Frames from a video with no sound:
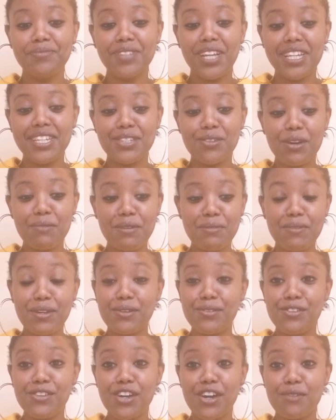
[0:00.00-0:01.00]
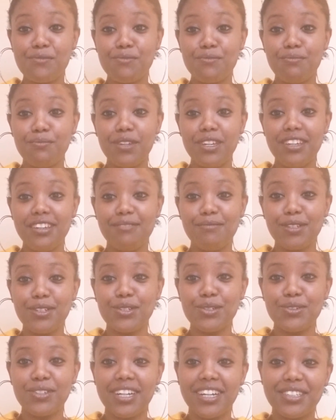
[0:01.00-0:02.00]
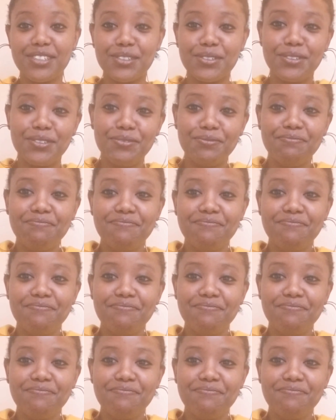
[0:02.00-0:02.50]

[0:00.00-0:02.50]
So I made my own job in middle school and high school.